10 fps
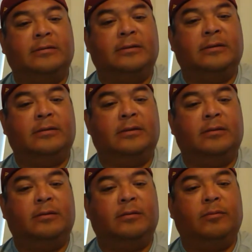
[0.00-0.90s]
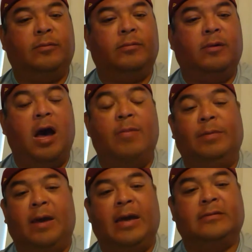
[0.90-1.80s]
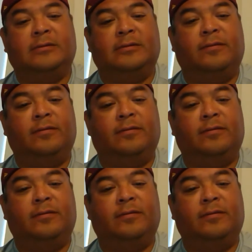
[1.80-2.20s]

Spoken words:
And hobby packs. If